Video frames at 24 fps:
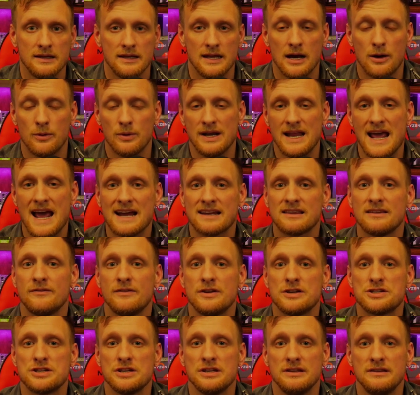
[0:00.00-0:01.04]
Now, what
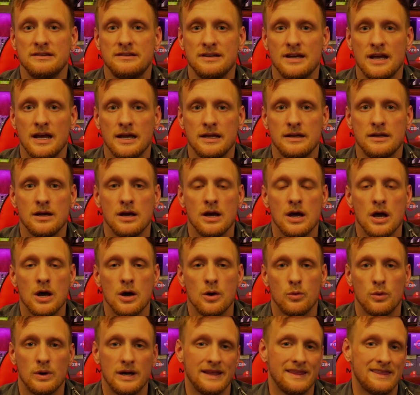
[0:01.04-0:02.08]
Activision did
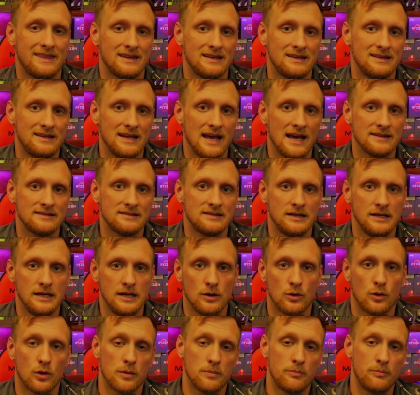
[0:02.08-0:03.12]
with Destiny,
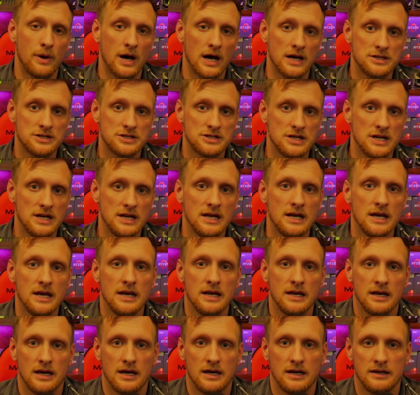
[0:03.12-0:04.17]
or Bungie
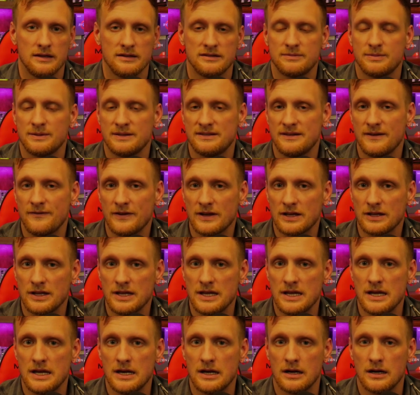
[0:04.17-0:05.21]
uh,
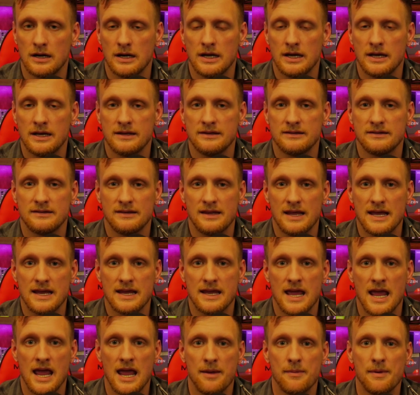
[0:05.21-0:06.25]
specifically here, is they
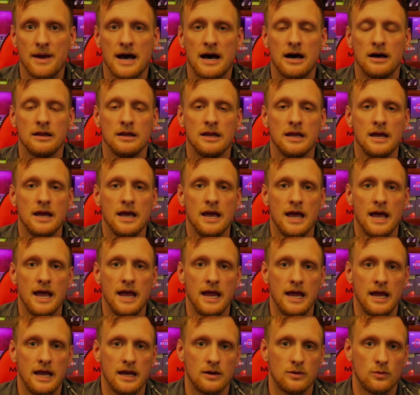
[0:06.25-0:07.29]
came out
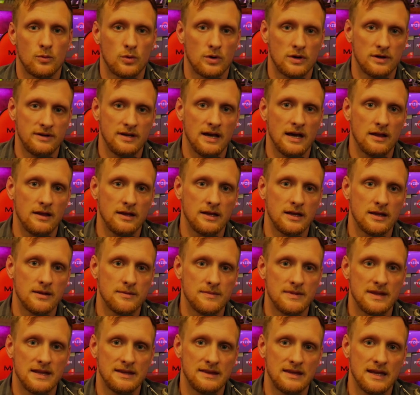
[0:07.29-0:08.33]
and were telling
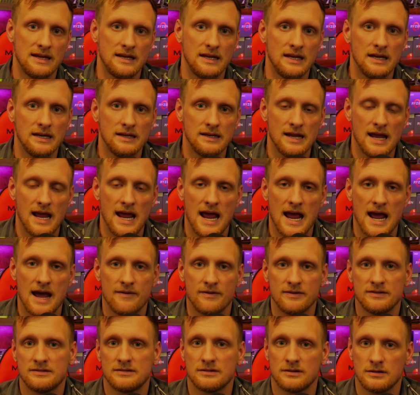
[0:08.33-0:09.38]
them that they needed to have
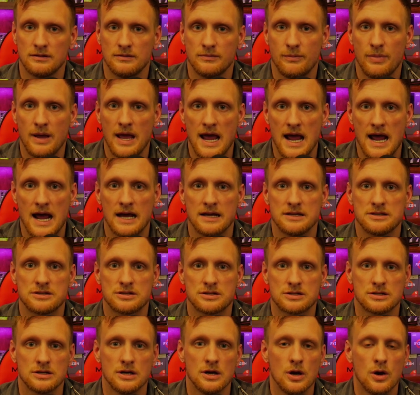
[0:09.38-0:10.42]
a certain
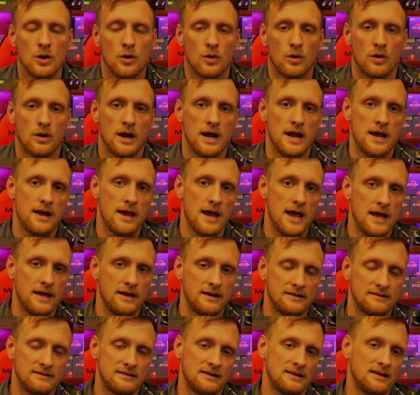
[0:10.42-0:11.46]
patch or a,
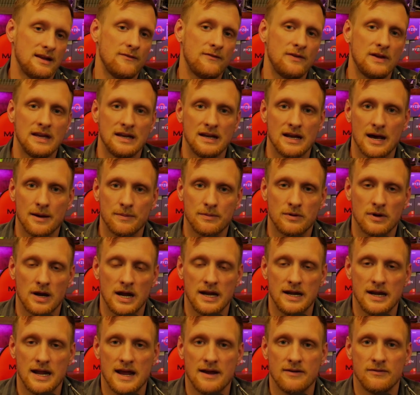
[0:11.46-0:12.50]
a significant
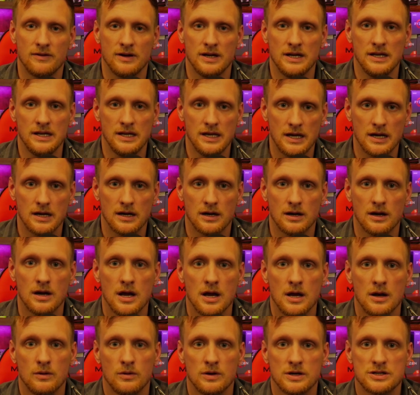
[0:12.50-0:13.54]
upgrade every year,
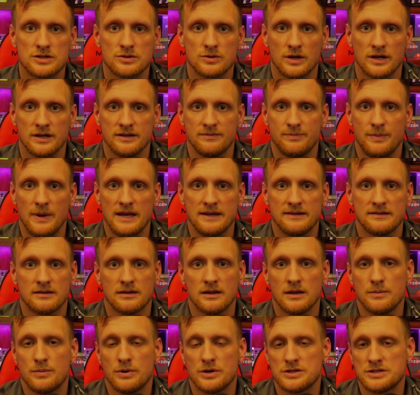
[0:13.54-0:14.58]
which was
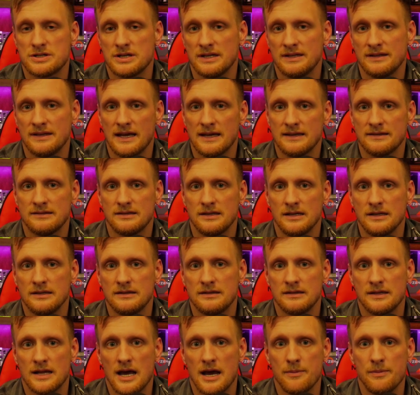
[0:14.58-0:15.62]
basically pushing Destiny
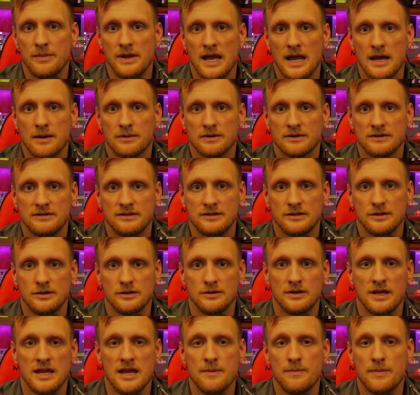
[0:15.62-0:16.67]
to not be able
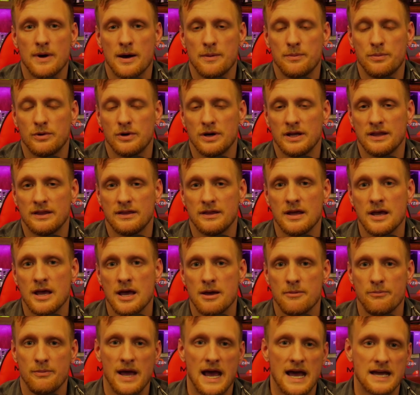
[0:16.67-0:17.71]
to keep up with
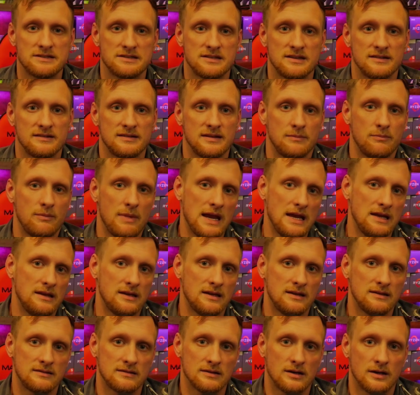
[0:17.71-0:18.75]
patches and
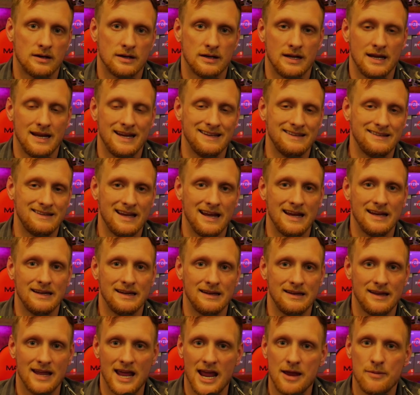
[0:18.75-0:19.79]
maintenance on a
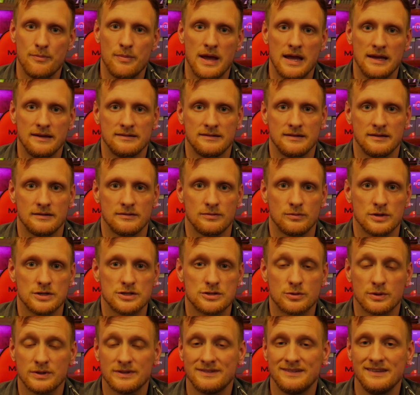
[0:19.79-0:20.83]
day-to-day basis,
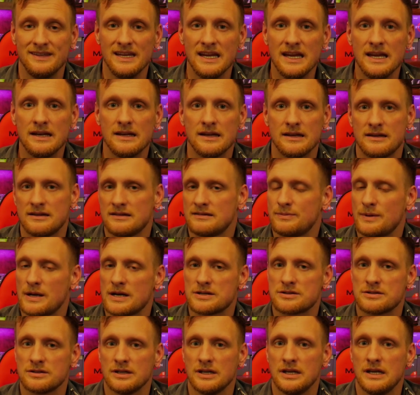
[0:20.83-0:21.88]
which was needed,
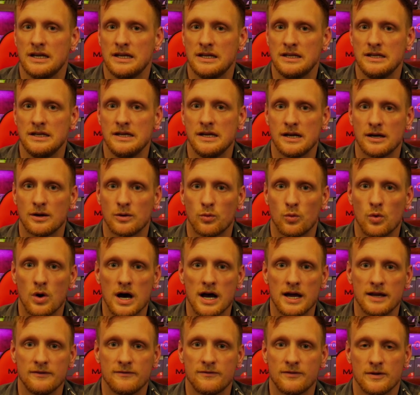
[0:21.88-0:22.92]
especially in year
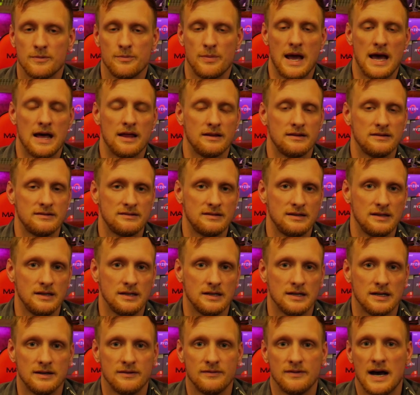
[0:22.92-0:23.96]
one, for
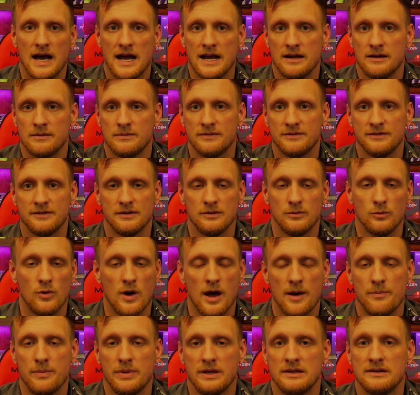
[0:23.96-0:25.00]
balancing of items and
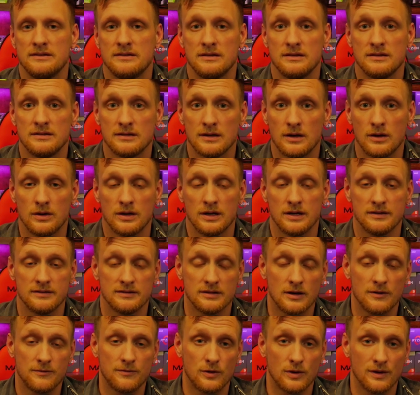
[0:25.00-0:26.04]
weapons and so on and
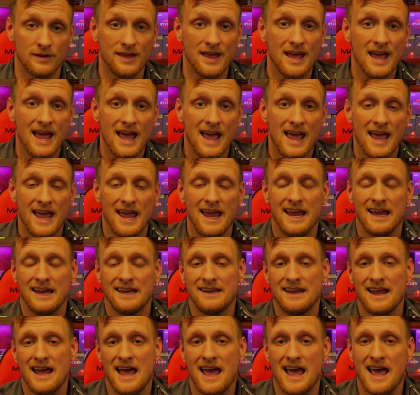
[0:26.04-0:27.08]
so forth,
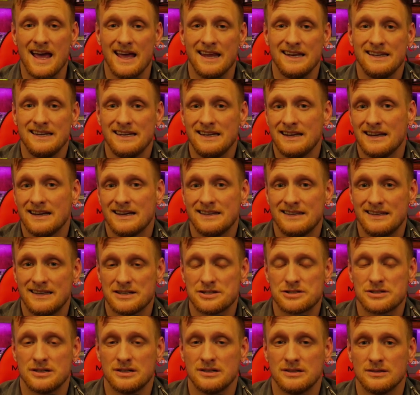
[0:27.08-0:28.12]
and adding
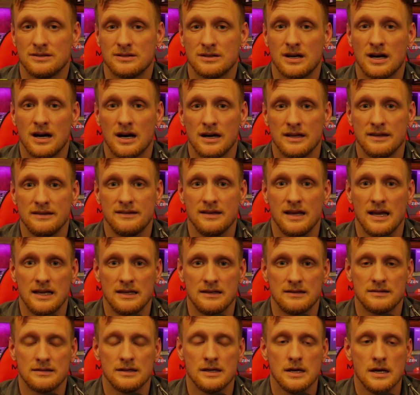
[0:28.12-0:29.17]
additional
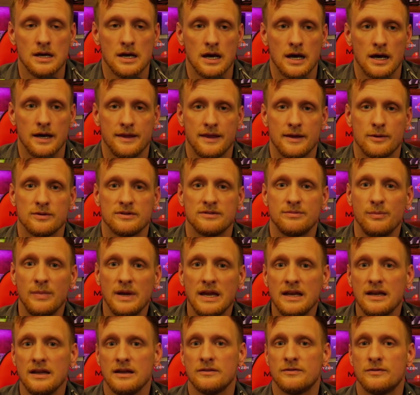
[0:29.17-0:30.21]
content uh, that was
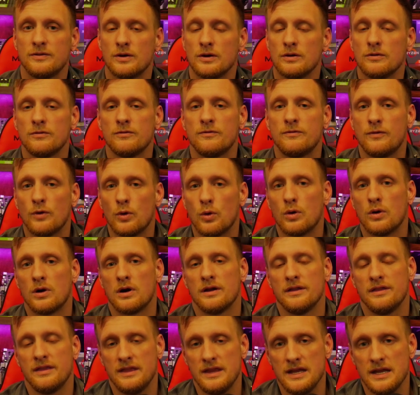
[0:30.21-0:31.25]
meaningful
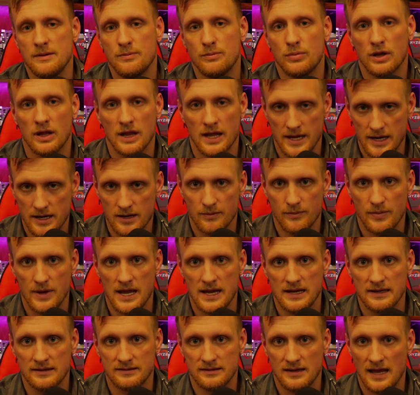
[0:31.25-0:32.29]
for the player
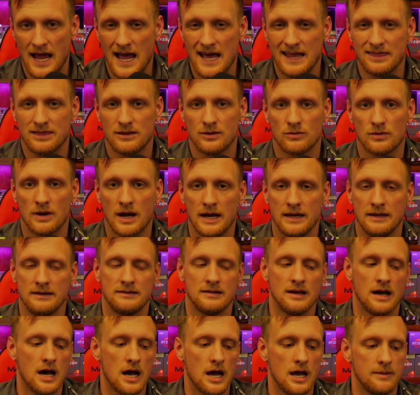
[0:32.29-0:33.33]
base at the right
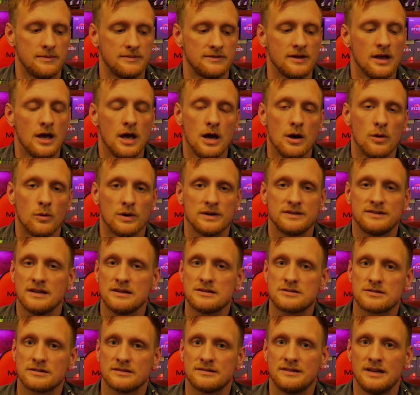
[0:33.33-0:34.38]
times. What's
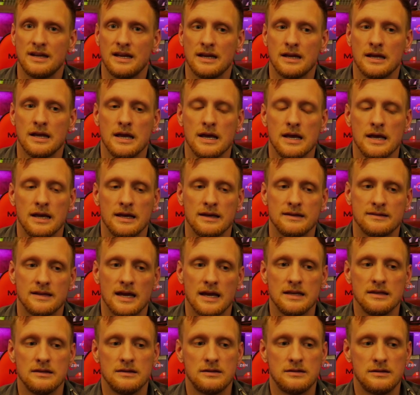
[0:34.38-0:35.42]
interesting is
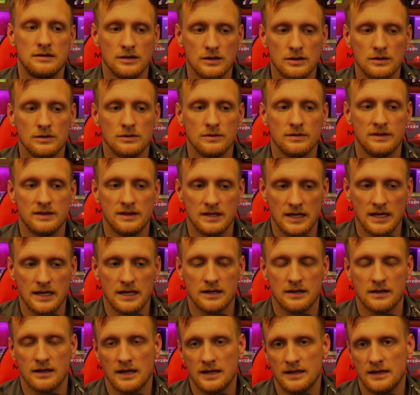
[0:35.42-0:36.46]
I do
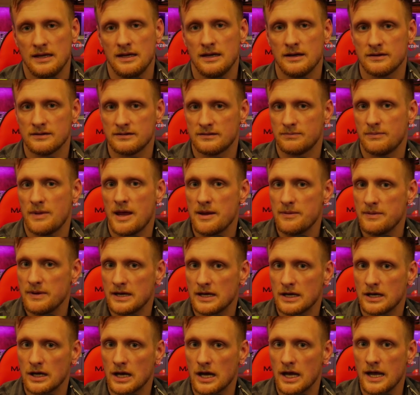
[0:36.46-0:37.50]
think, and here's maybe
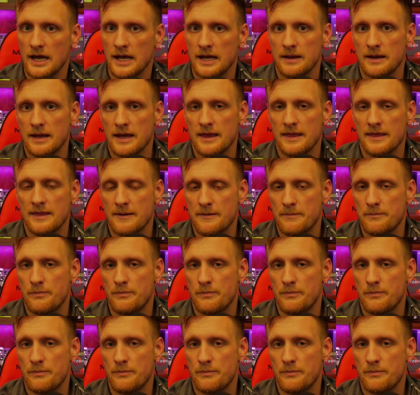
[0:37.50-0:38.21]
a, a the